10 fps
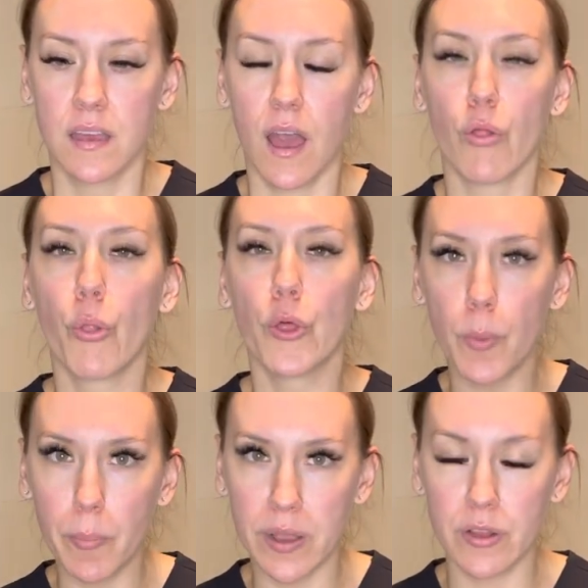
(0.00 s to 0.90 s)
a little
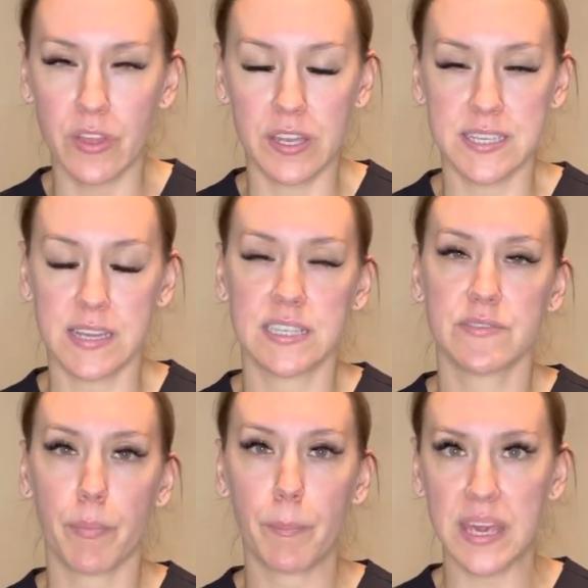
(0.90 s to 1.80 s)
bit bigger than the size of
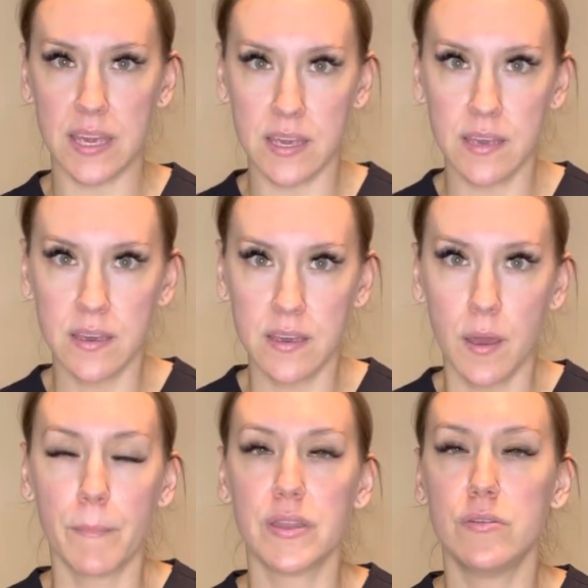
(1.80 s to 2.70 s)
a pea,
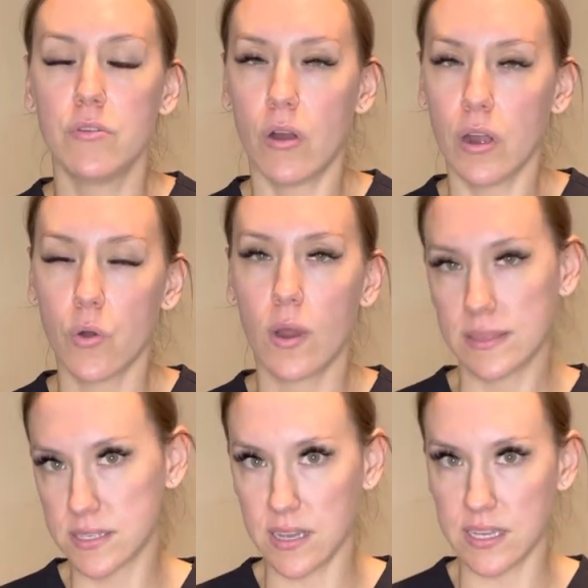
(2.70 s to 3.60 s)
but not quite
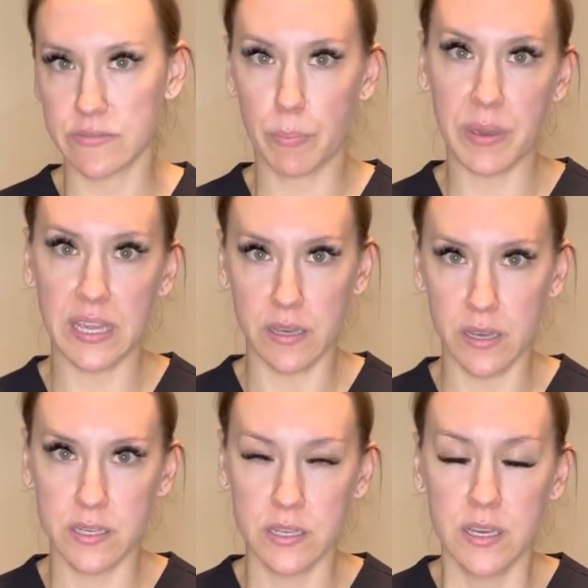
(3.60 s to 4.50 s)
the size of a peanut.
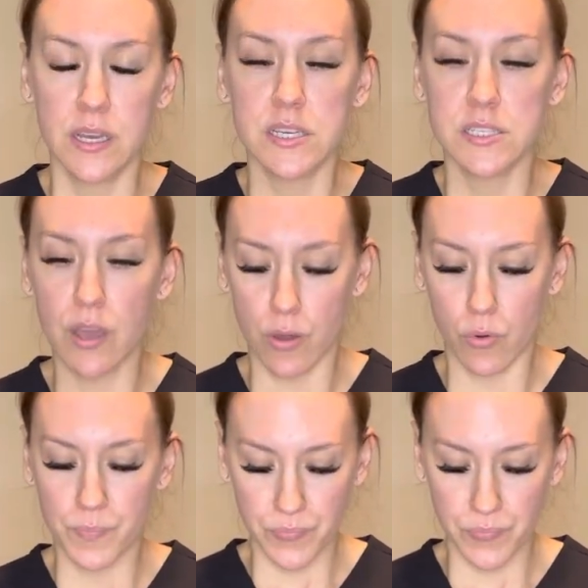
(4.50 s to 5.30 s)
So